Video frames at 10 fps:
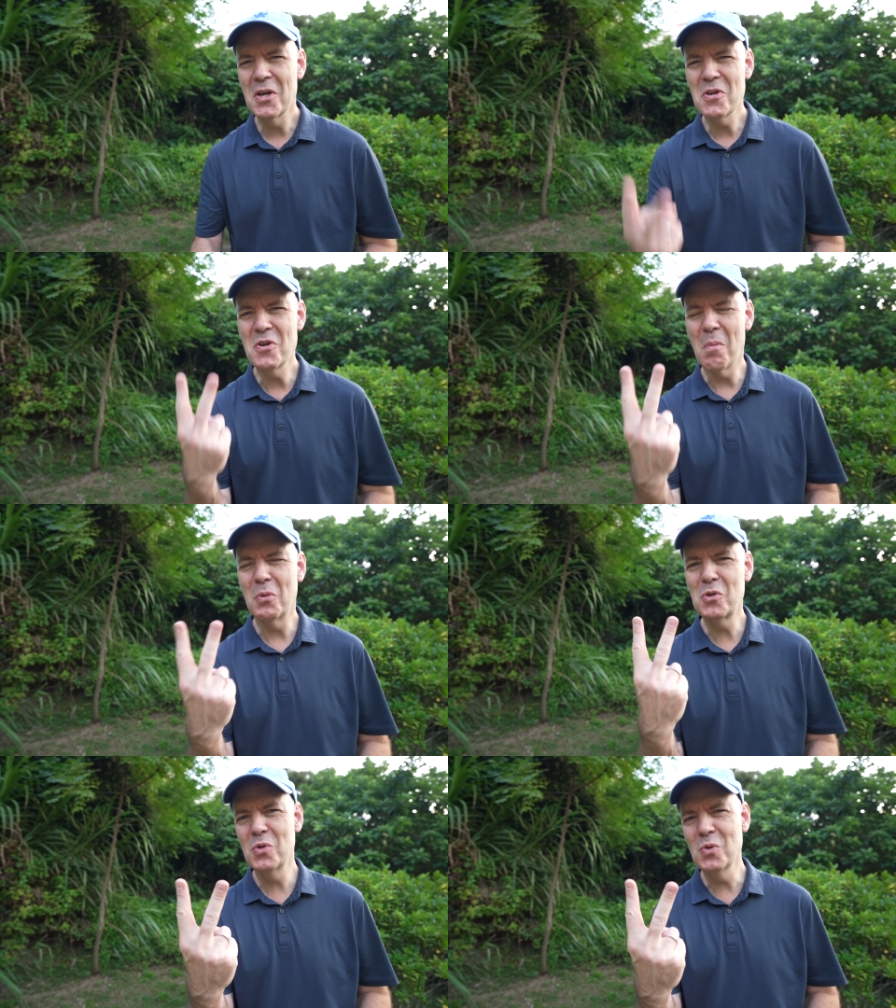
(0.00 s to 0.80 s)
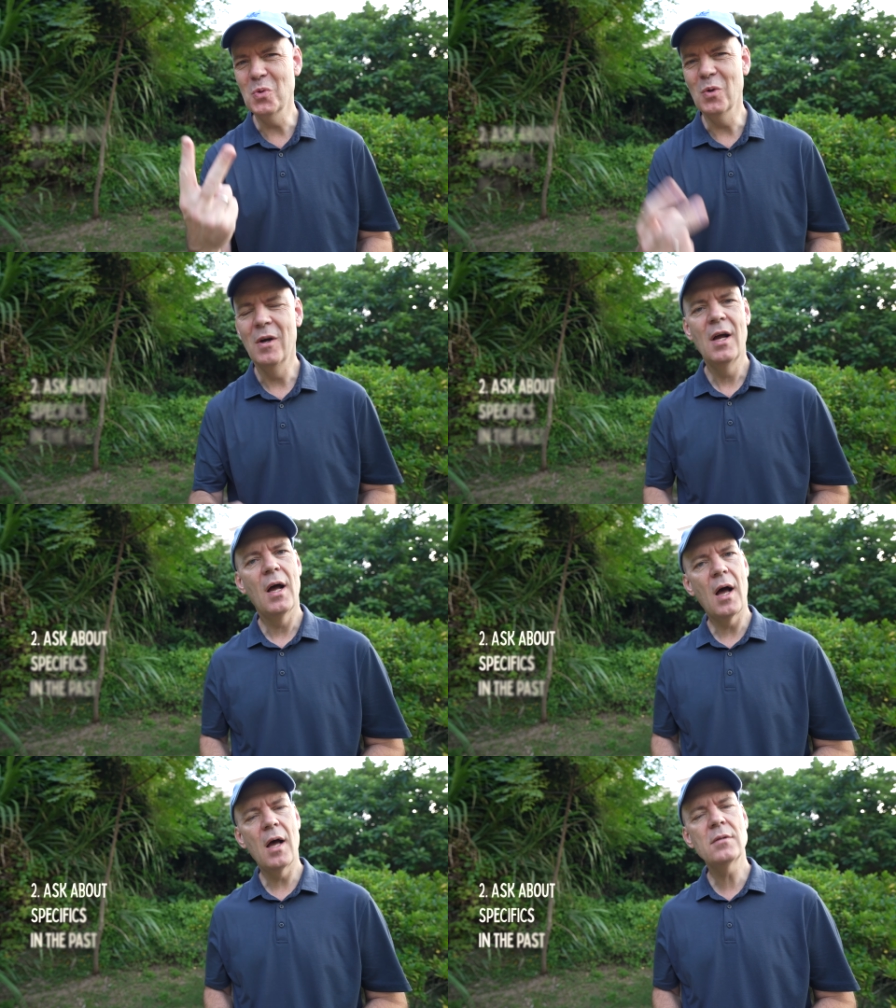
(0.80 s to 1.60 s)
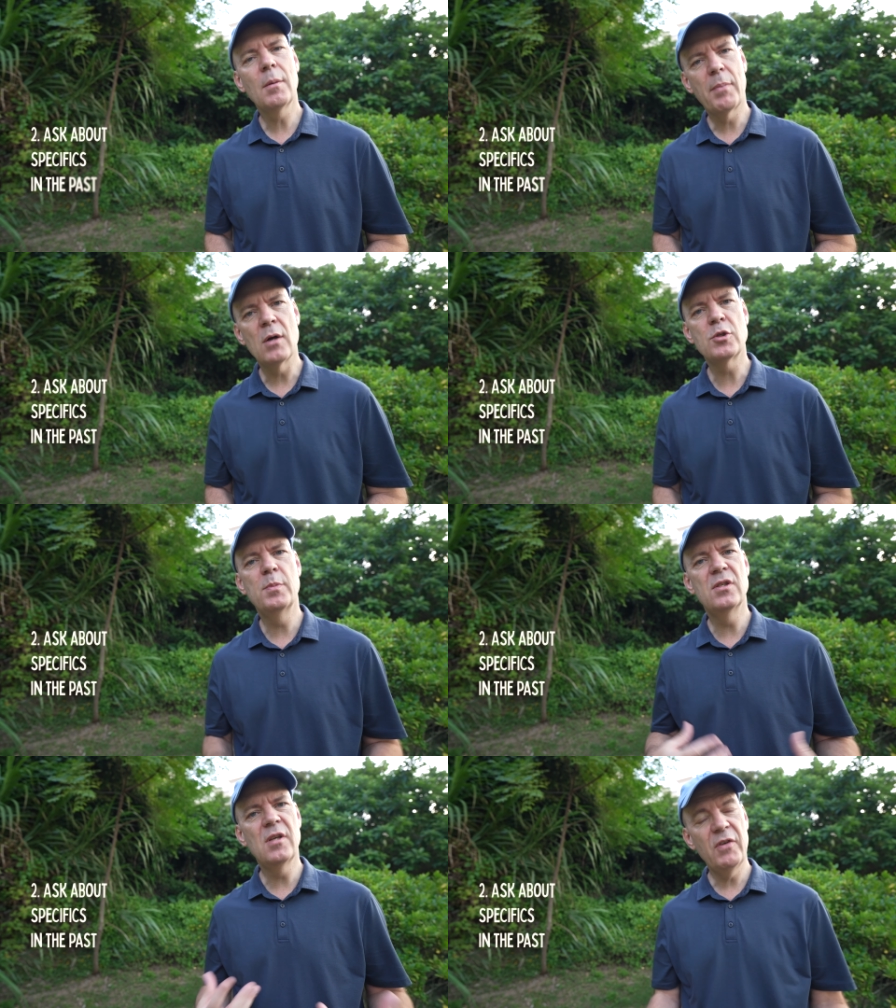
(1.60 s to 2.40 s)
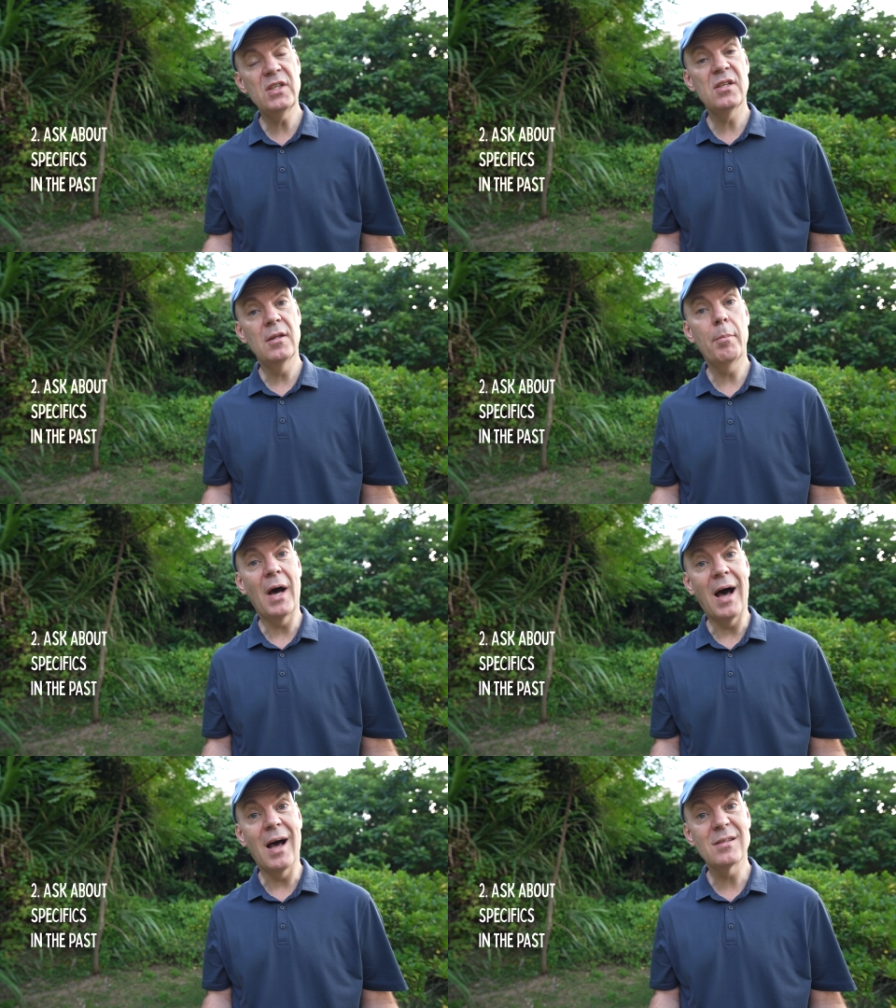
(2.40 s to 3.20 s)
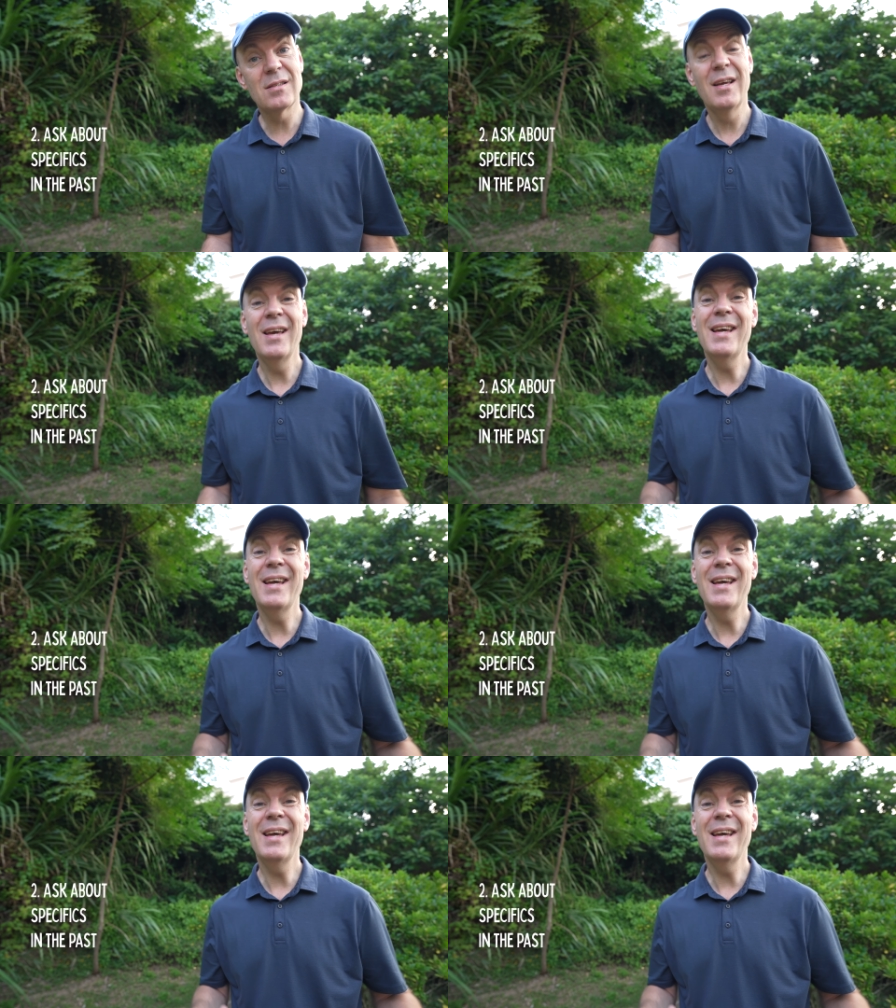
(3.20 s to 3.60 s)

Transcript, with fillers: Number two, ask about specifics in the past